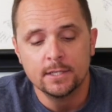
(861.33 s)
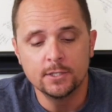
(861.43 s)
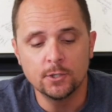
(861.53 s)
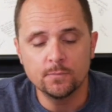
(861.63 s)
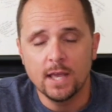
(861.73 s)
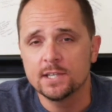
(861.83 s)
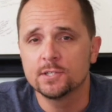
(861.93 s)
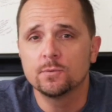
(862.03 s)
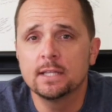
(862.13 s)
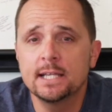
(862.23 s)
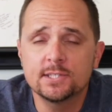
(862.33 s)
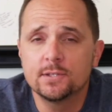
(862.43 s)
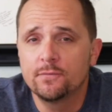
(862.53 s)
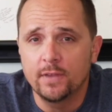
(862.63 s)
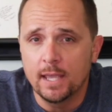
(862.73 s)
You know, as it relates
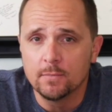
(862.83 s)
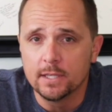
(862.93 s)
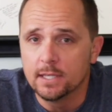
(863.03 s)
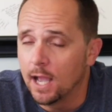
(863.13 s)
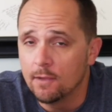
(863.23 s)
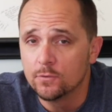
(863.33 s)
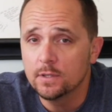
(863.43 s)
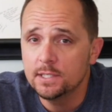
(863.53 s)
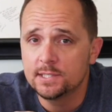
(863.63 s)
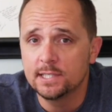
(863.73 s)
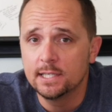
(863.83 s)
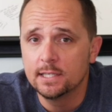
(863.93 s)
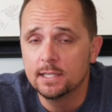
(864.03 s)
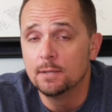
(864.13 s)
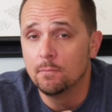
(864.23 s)
to family, I've really
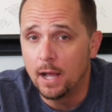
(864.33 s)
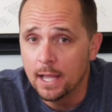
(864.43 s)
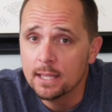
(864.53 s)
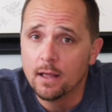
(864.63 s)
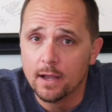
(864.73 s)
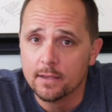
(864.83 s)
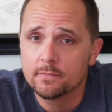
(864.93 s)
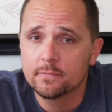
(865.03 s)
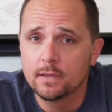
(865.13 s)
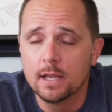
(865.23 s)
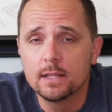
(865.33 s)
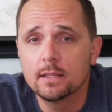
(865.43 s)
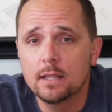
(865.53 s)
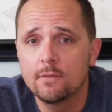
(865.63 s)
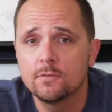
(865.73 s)
seen in my life and in
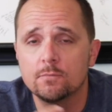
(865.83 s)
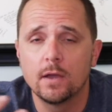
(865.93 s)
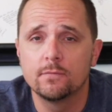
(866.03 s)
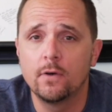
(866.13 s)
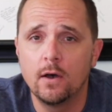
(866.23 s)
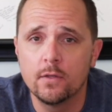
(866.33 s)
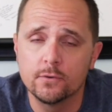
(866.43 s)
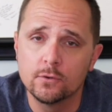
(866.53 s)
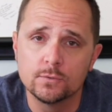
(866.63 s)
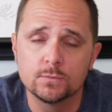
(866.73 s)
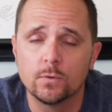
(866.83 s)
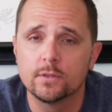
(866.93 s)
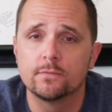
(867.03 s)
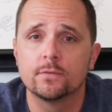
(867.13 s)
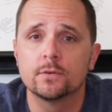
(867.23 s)
the life of my father, who was one
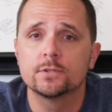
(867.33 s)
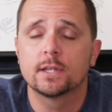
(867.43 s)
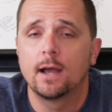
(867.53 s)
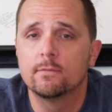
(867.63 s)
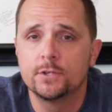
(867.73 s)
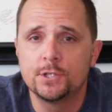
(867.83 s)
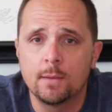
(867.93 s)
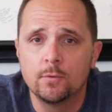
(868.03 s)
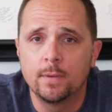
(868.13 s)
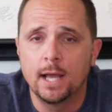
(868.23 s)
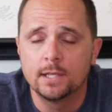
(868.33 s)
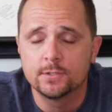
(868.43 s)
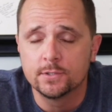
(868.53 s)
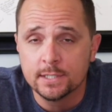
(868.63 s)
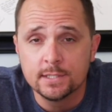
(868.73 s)
of the first Calvary Chapel
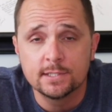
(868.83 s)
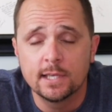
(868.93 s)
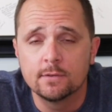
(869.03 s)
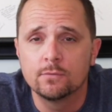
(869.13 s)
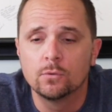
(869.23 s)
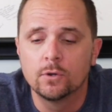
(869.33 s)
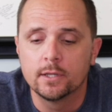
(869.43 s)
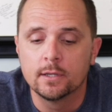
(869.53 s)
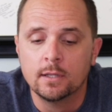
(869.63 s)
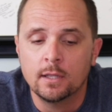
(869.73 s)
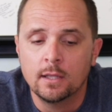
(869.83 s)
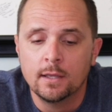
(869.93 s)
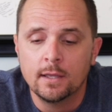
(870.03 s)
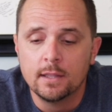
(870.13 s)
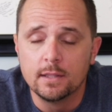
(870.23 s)
pastors in the state of Florida,
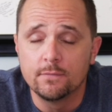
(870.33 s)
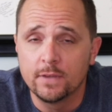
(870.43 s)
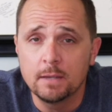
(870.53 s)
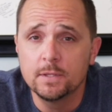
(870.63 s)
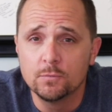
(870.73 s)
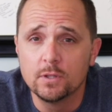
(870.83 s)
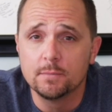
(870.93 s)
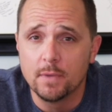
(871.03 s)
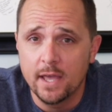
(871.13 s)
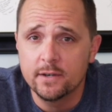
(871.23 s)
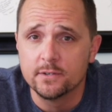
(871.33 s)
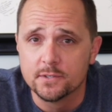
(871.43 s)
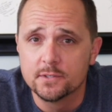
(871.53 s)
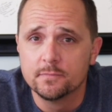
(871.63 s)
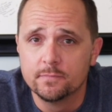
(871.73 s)
that family really
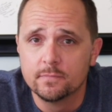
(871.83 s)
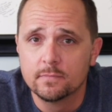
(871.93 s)
matters.